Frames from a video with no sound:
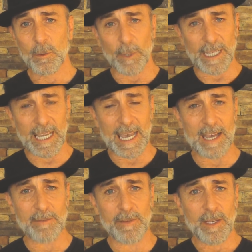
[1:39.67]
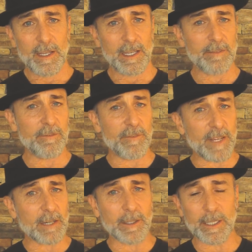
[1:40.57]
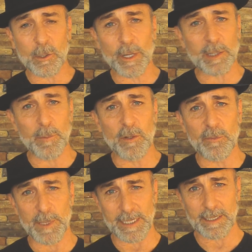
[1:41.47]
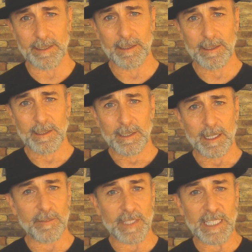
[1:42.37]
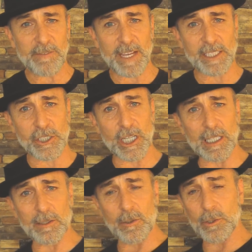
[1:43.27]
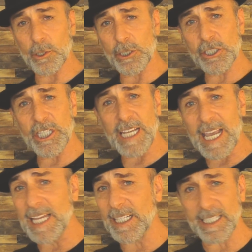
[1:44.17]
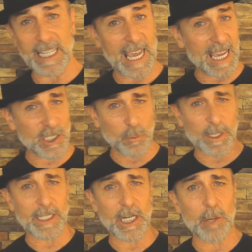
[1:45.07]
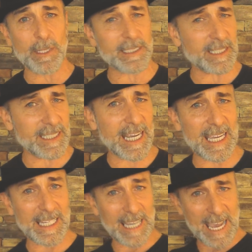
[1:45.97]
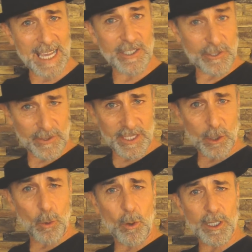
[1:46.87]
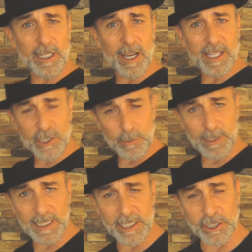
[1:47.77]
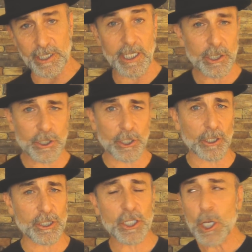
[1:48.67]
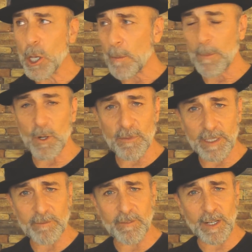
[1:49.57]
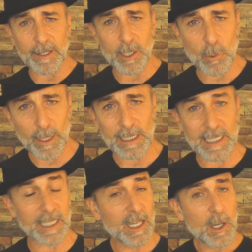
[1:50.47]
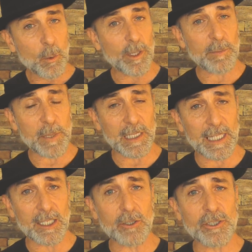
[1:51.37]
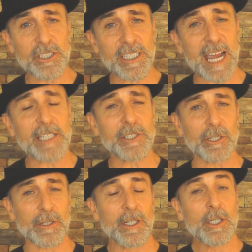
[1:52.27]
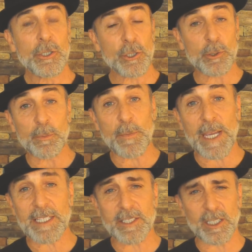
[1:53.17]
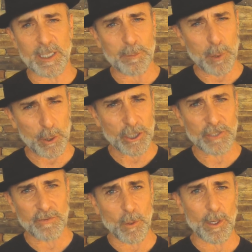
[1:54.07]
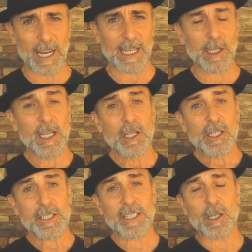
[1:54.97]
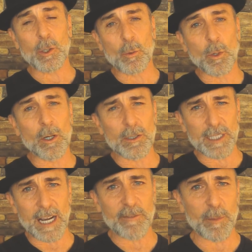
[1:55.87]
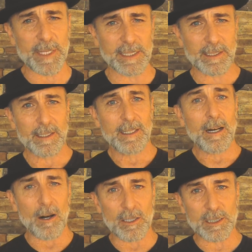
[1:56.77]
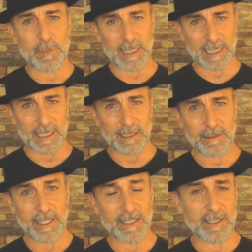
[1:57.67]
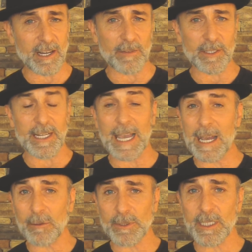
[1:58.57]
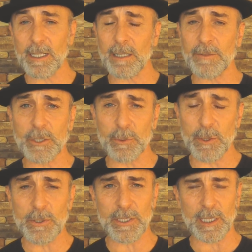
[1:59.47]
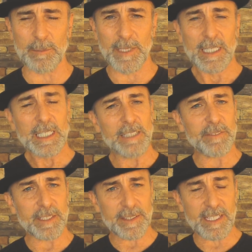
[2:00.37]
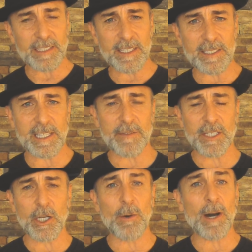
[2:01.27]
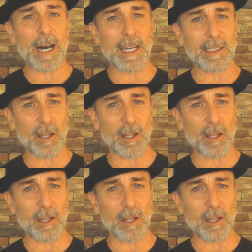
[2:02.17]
We have a very quick movement of evangelical Christianity as we know it today as the organized religion, church, moving very quickly with political stature to basically push for a single world government, ultimately that is governed out of Jerusalem. If you think the 7 Noahide